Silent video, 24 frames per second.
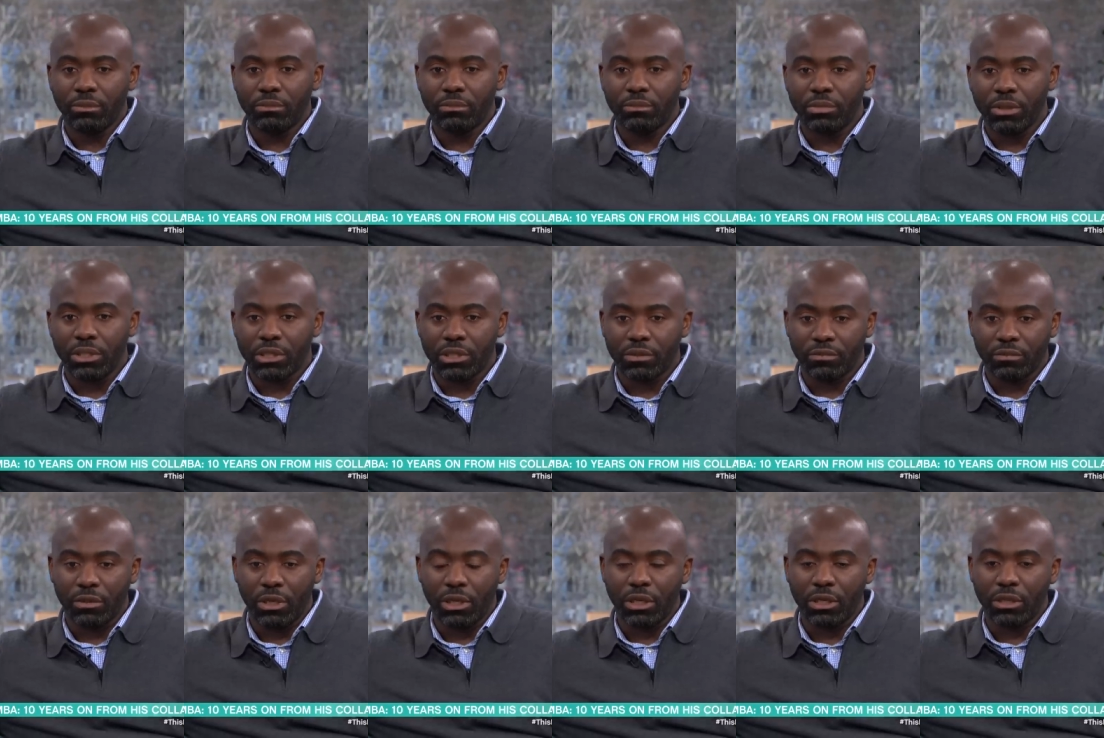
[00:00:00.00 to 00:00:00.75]

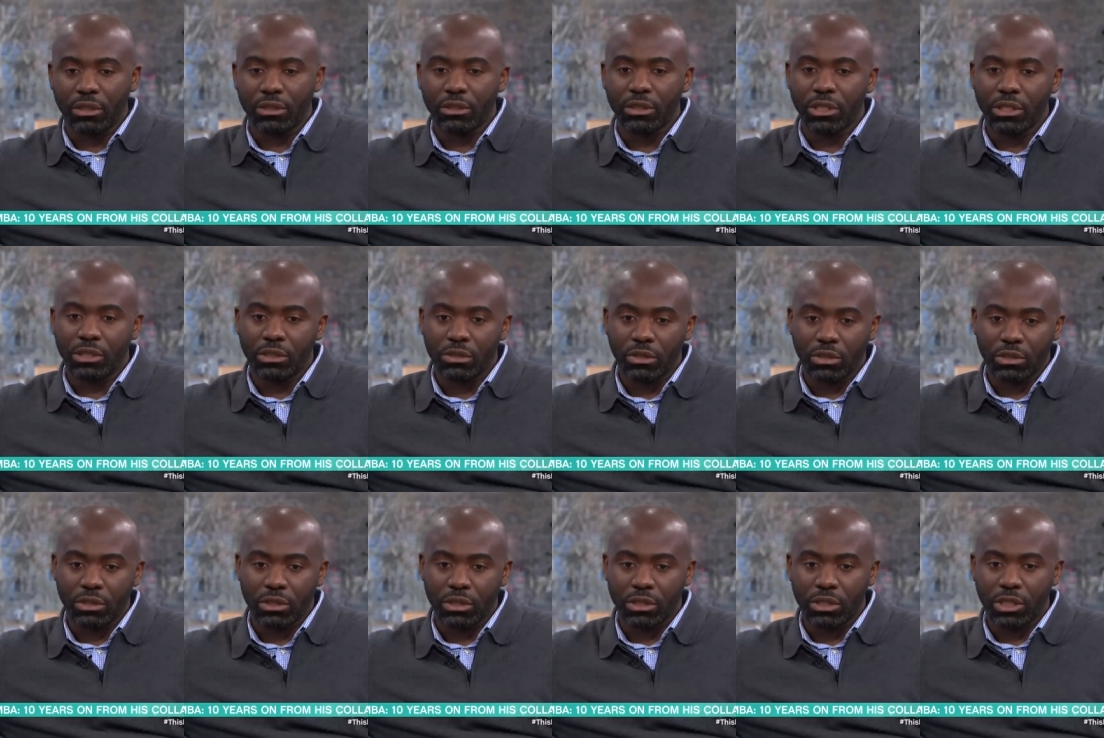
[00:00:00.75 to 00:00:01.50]
Peter, uh, the
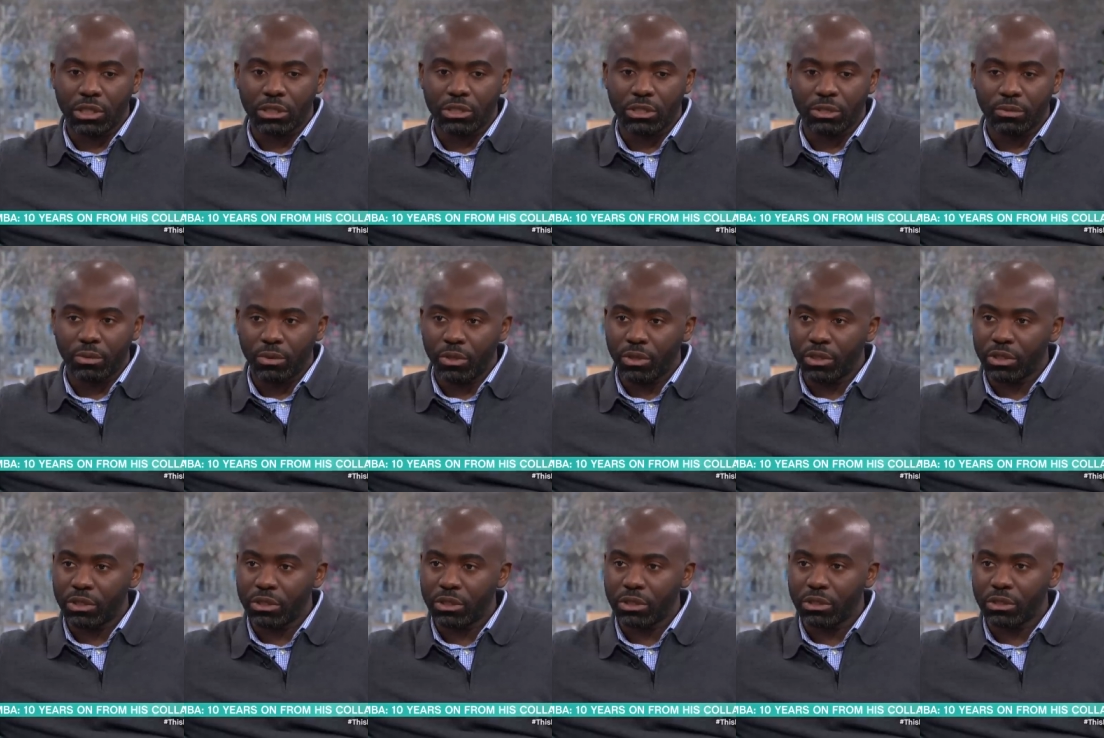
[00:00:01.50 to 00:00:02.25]
doctors at
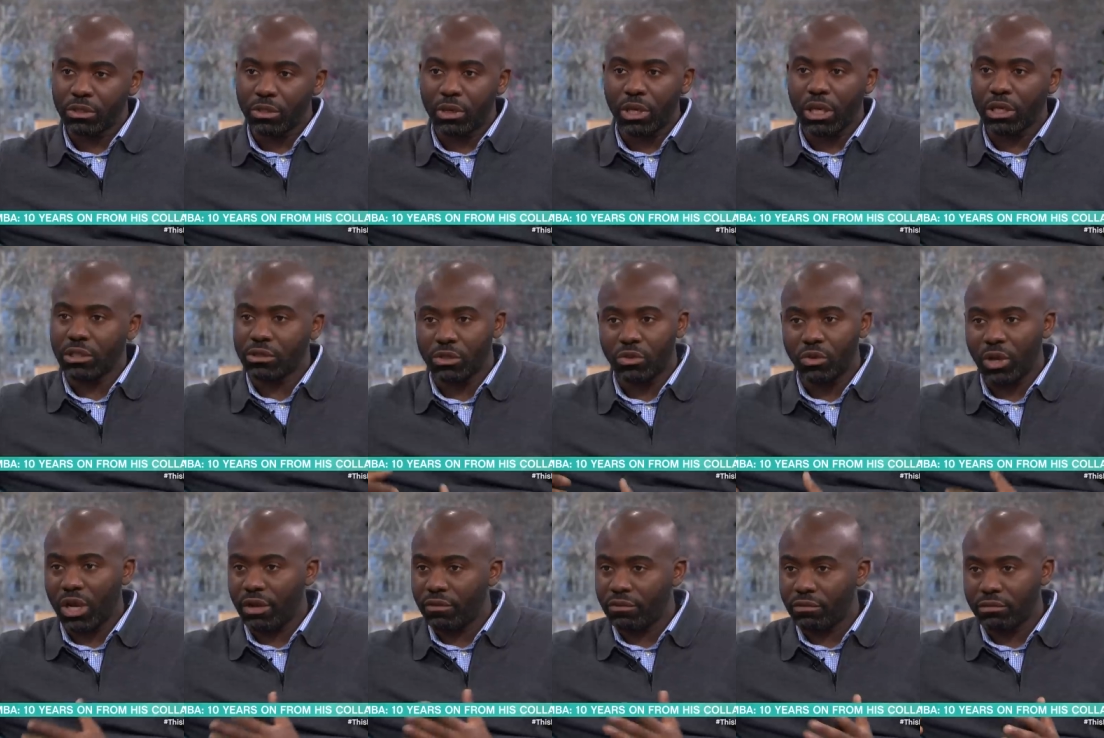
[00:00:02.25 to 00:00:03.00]
Spurs. So I
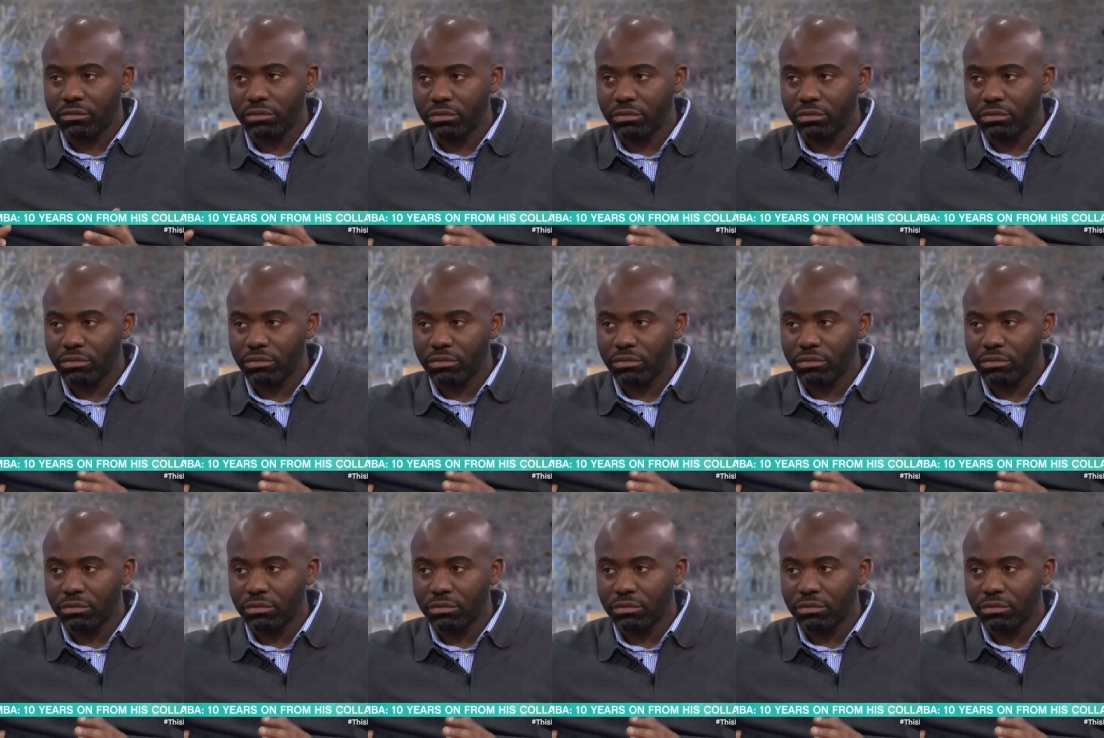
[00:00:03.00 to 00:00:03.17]
still have a